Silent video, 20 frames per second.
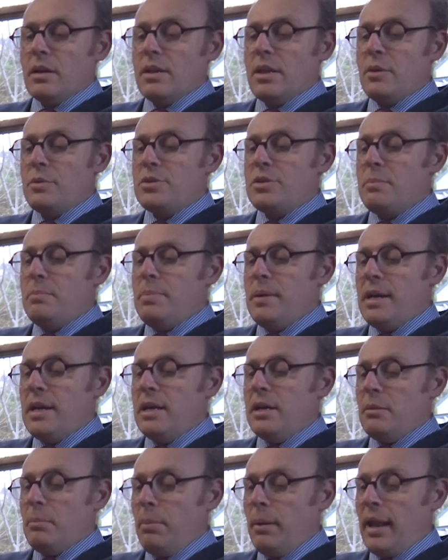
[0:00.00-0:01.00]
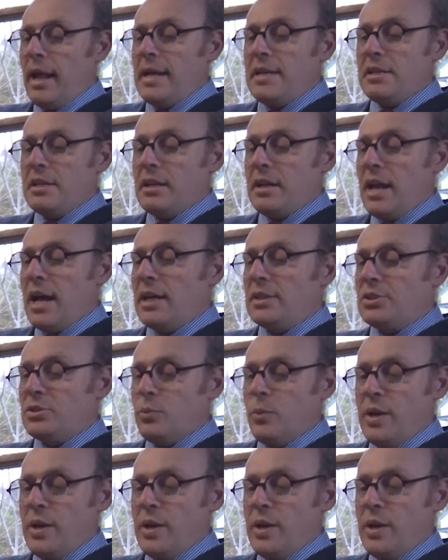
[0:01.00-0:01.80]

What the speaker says: There was a big plate glass